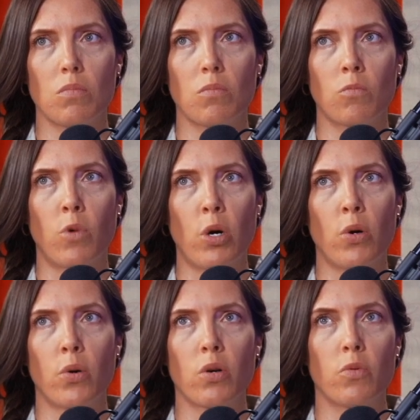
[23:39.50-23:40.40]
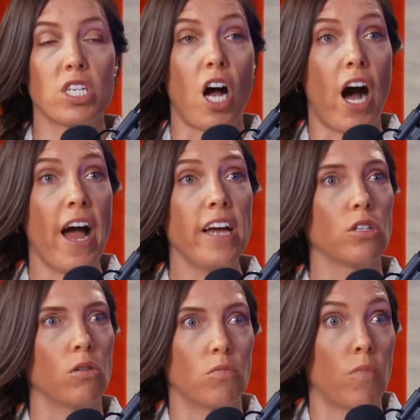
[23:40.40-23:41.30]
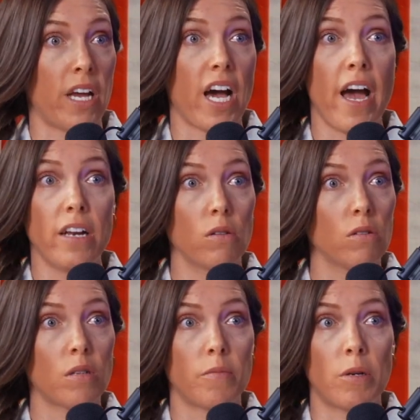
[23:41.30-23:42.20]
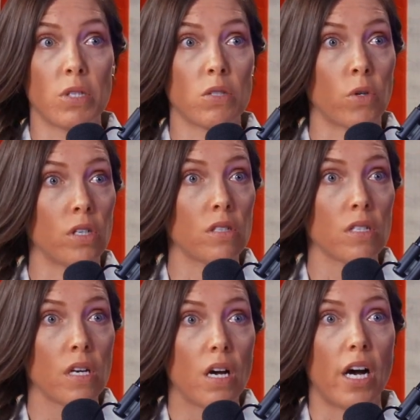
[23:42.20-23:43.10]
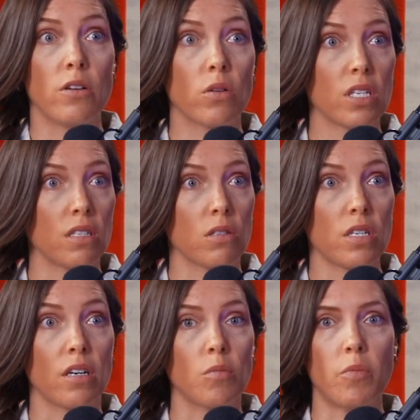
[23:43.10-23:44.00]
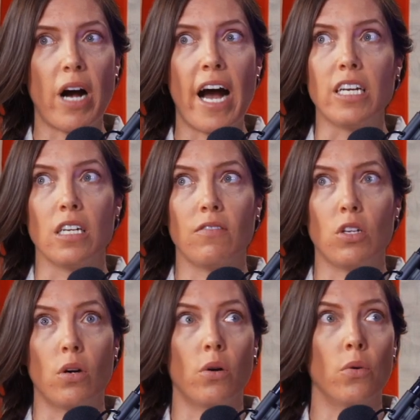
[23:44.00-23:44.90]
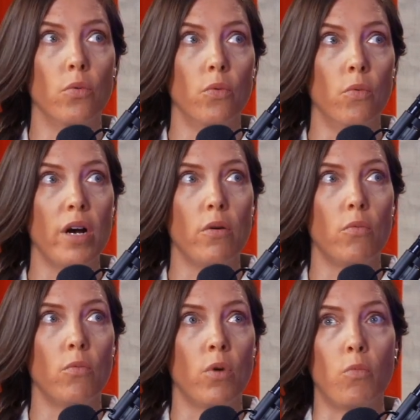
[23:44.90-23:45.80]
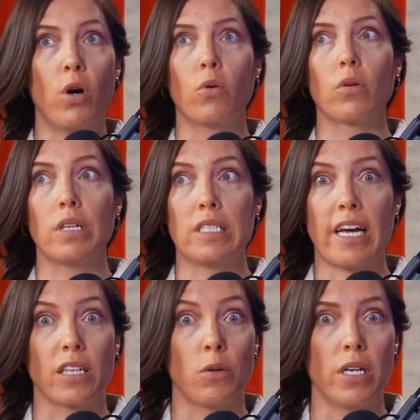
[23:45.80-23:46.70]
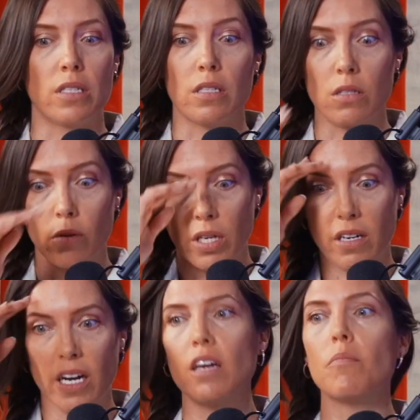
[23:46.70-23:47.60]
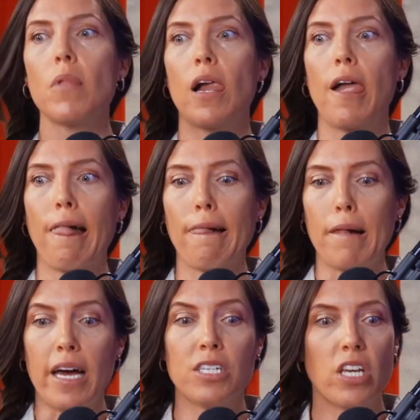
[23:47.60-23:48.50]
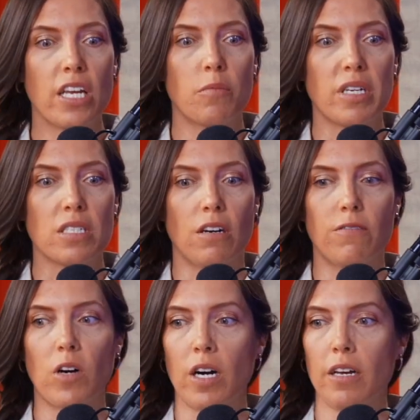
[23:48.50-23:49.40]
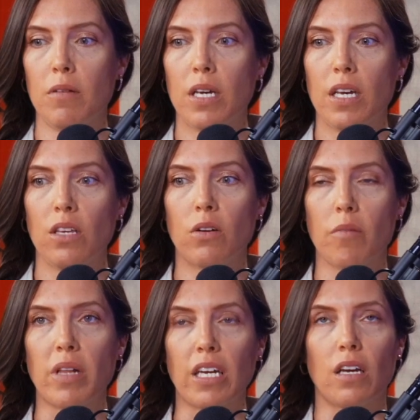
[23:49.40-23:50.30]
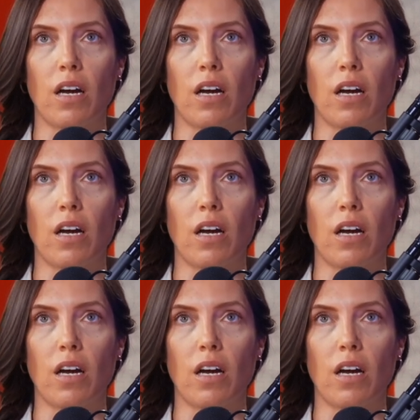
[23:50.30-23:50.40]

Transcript: woke, which I had to go look up all these words. I know that sounds terrible, but I didn't even know what woke exactly was. And so here I am educating myself on, I'm like,